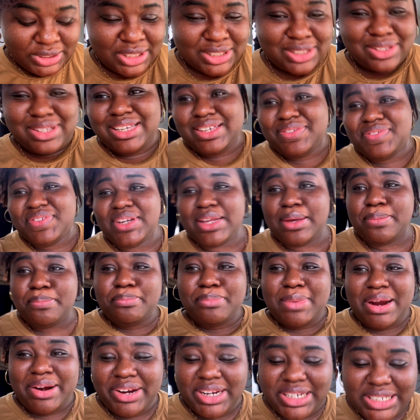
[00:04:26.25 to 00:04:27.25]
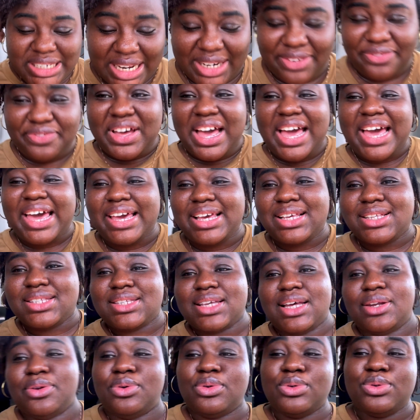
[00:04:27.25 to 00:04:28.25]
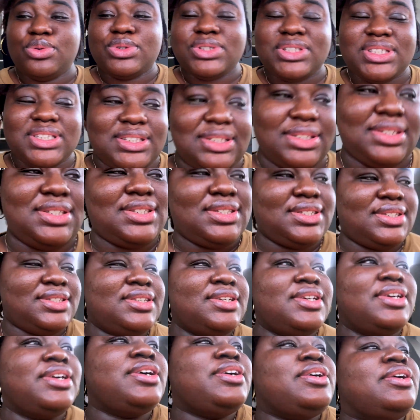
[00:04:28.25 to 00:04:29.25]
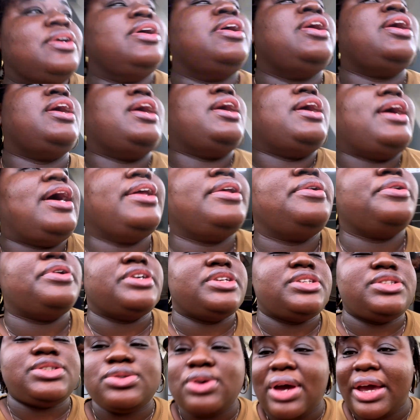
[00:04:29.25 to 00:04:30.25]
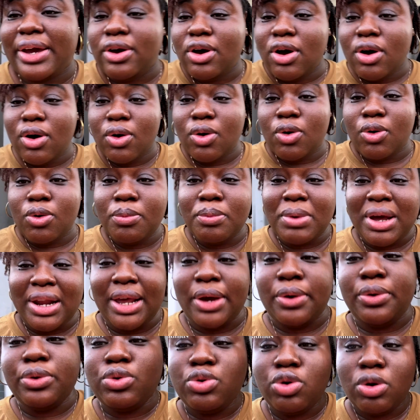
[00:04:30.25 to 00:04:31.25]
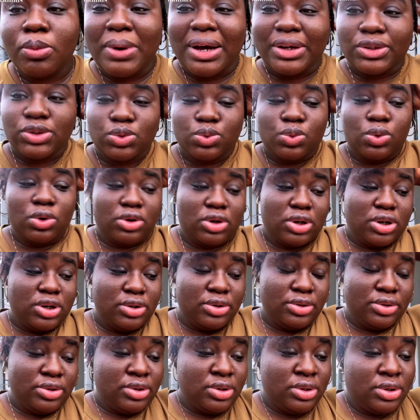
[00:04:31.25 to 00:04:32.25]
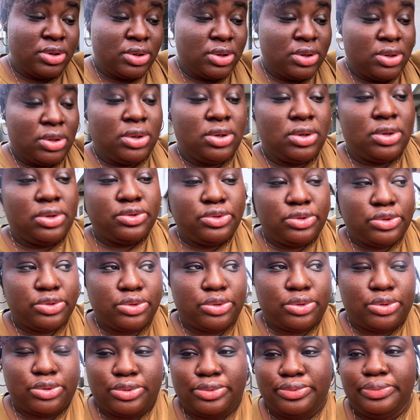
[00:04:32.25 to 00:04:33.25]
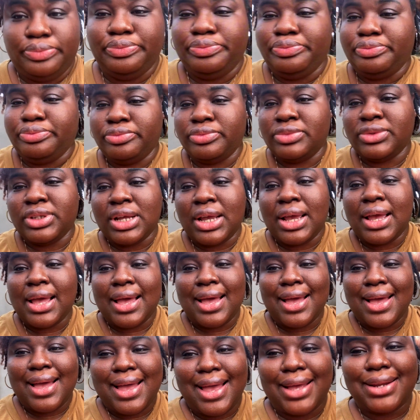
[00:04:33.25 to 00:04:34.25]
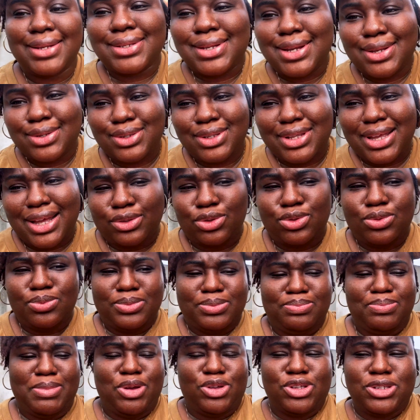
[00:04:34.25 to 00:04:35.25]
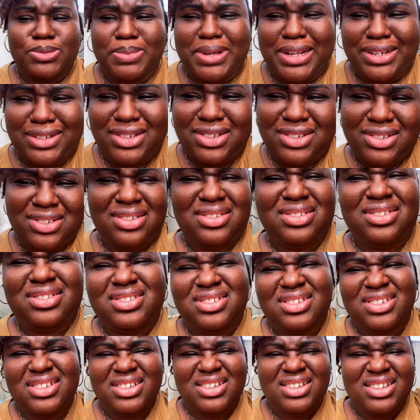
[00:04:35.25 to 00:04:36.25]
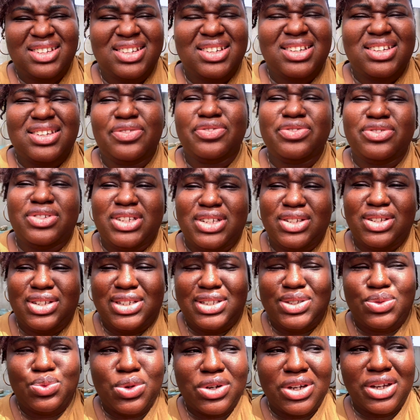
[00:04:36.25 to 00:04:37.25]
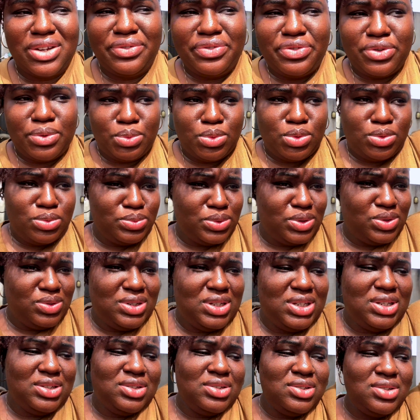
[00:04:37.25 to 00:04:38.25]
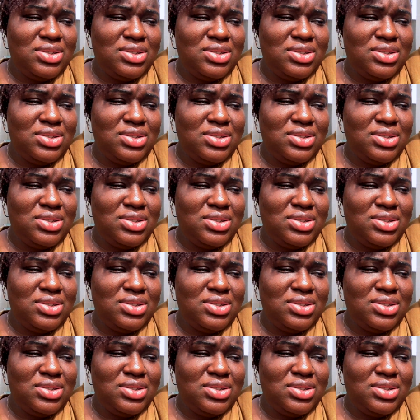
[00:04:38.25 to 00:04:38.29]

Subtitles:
They're giving them marriage advice and all those things. Anyway, so I go home and I couldn't go back to work. So I decided to stay at home with my husband. He is working from home today.